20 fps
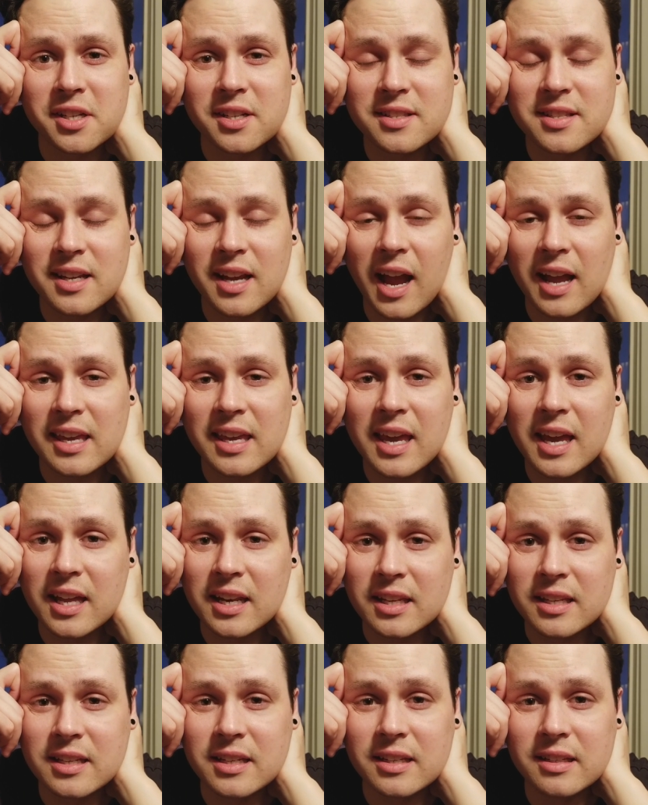It's like I
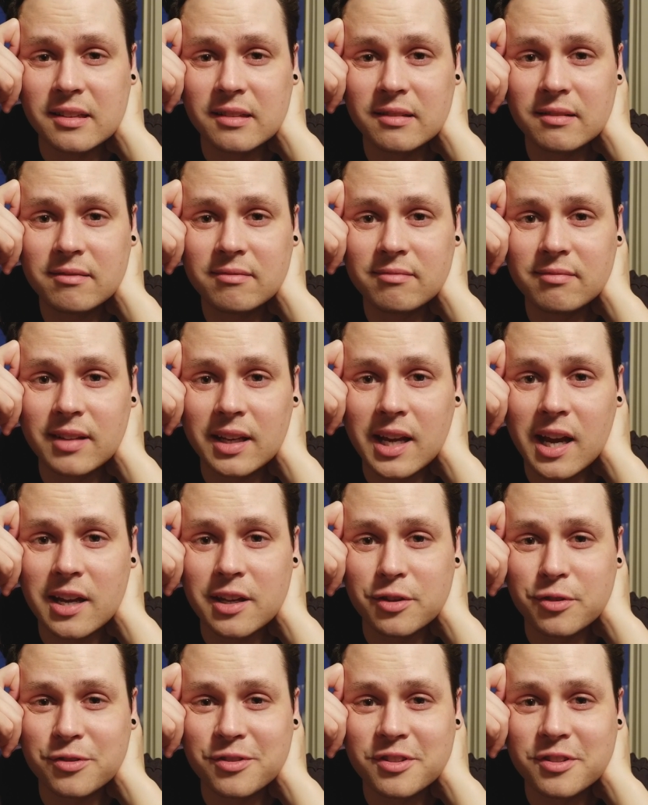can't eat like I
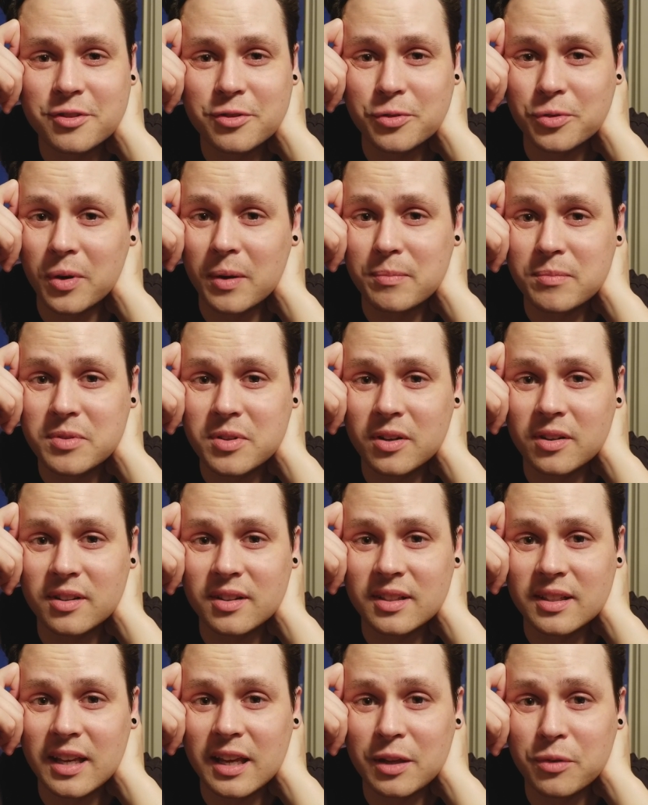used to. I'm starting
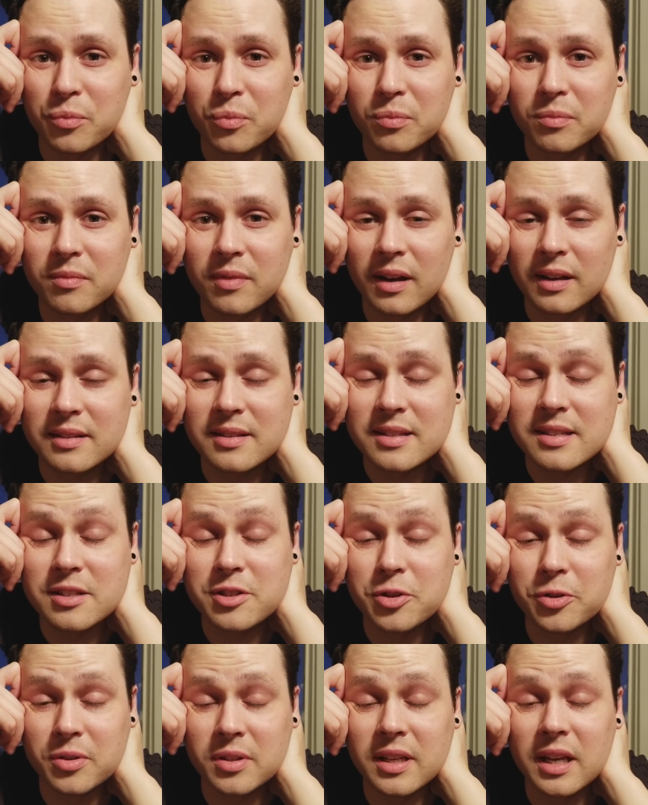to it's
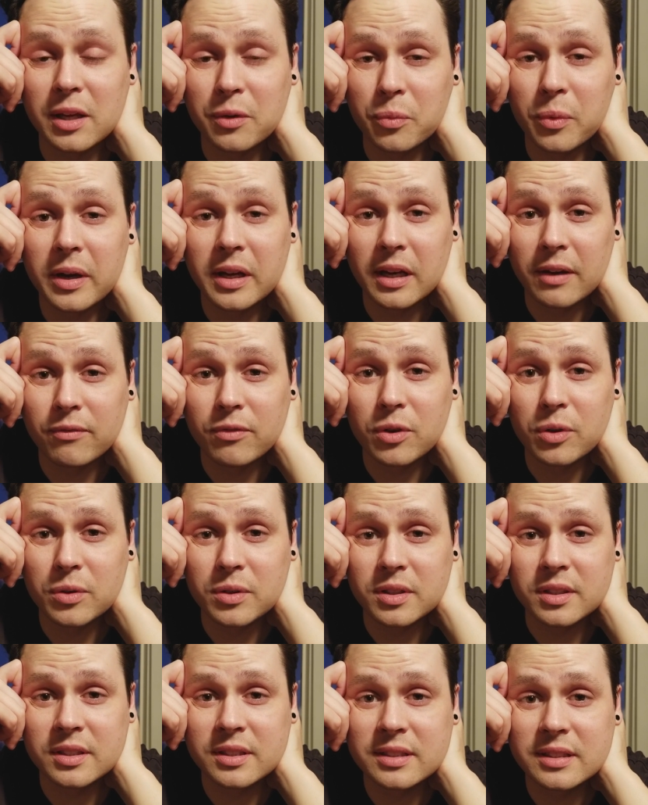easier to gain weight, I've
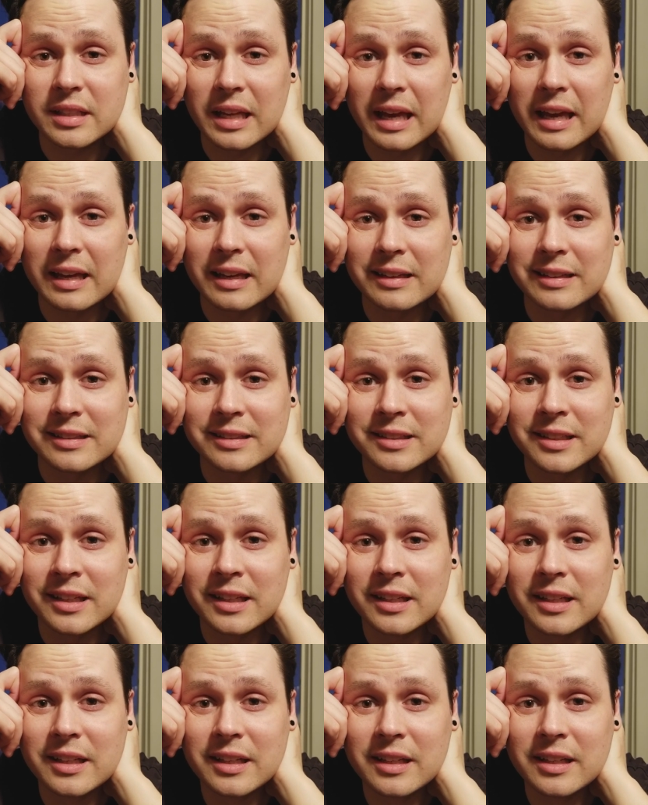noticed, and
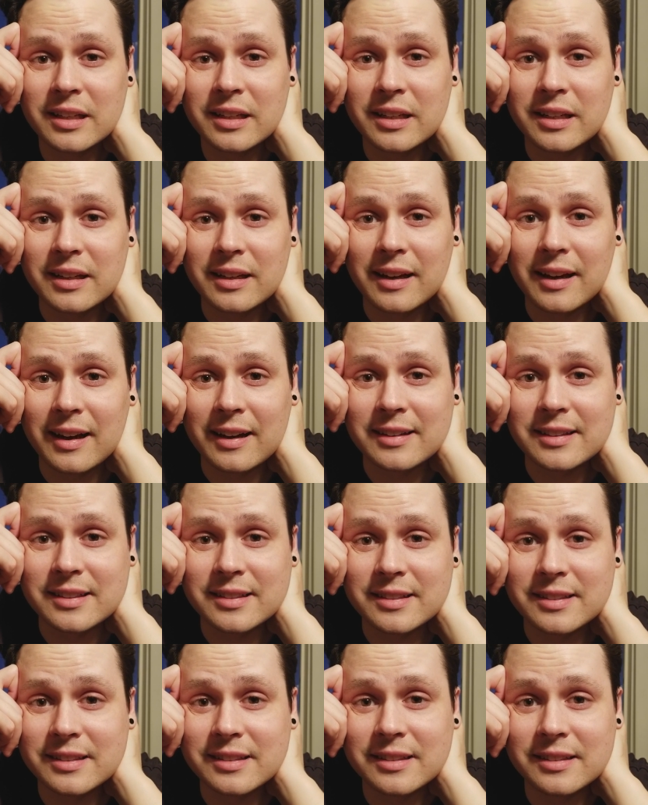I
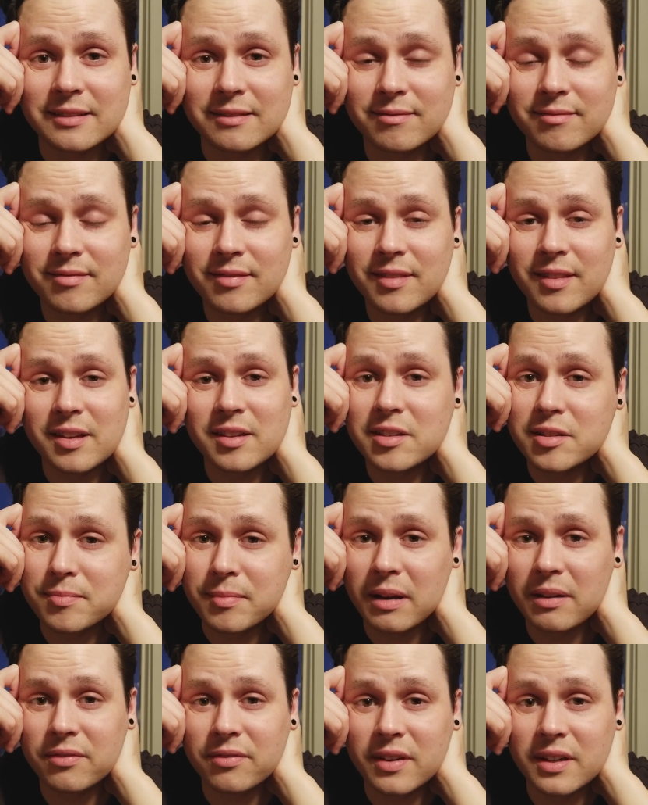see things in
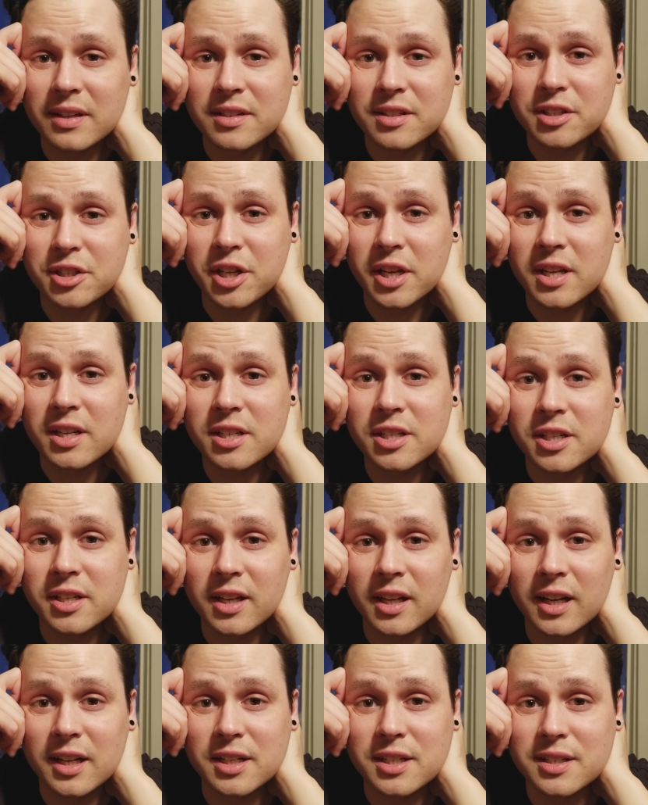my face
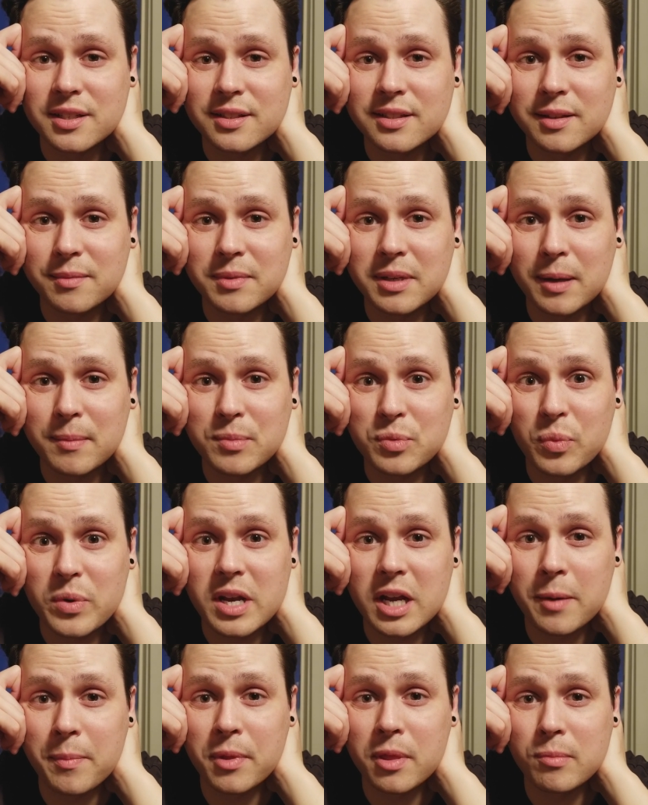changing, and I just sometimes
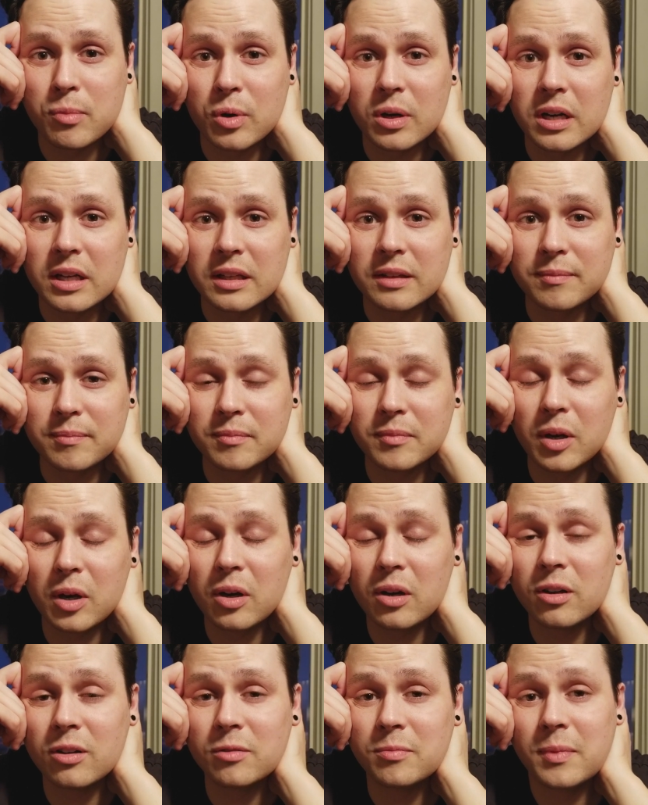wake up in the morning and,
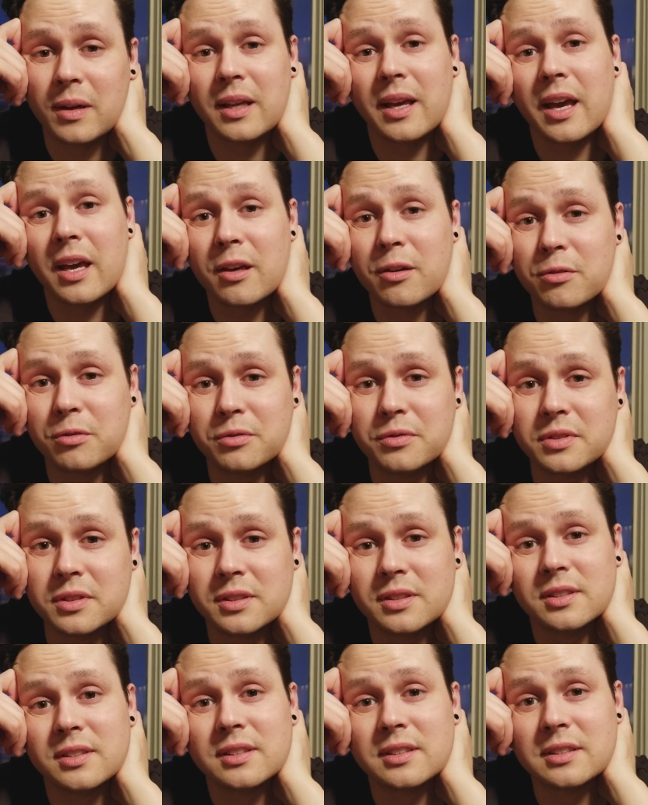oh, my ankle
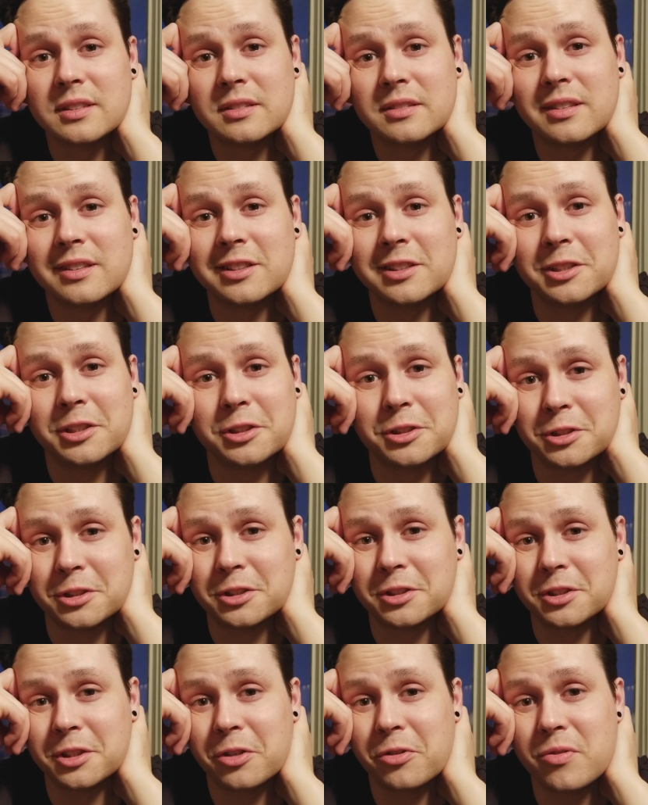feels a
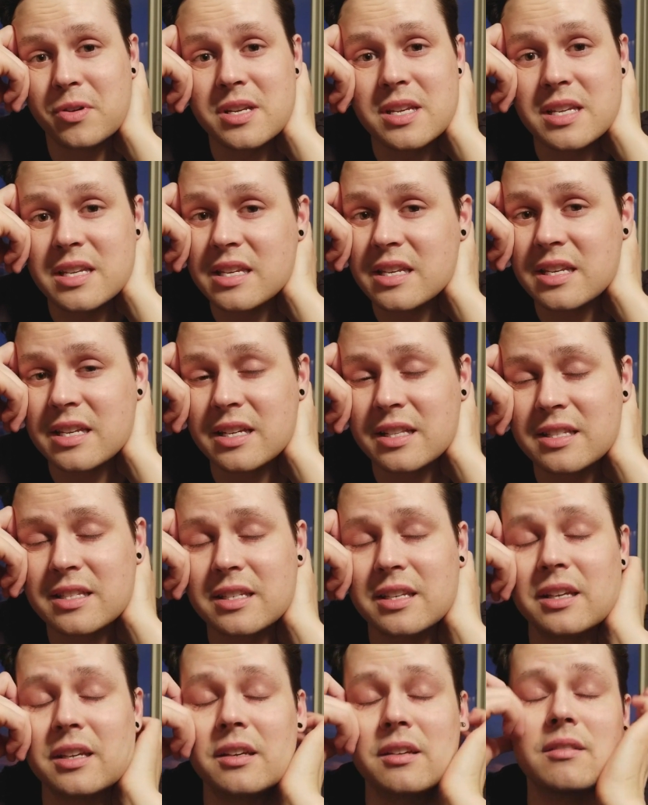little creaky.
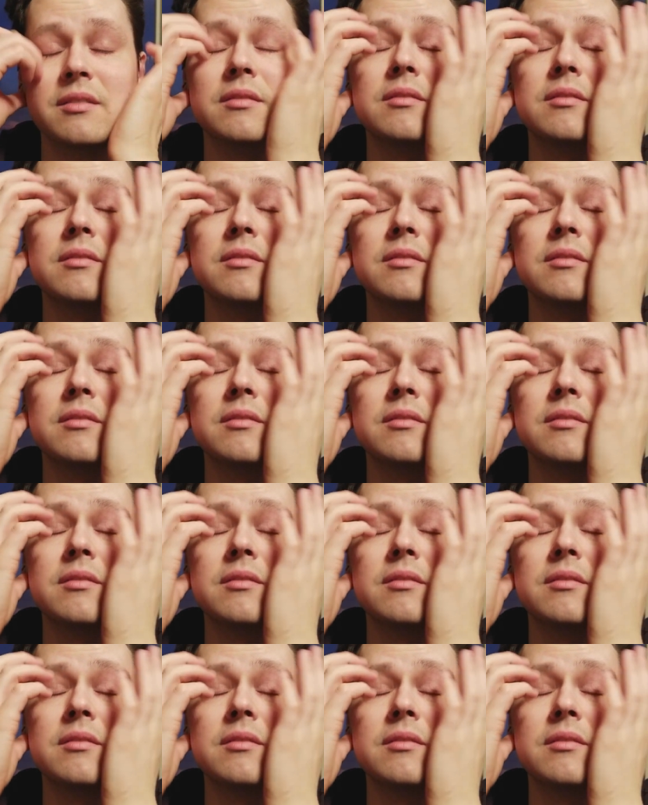It's like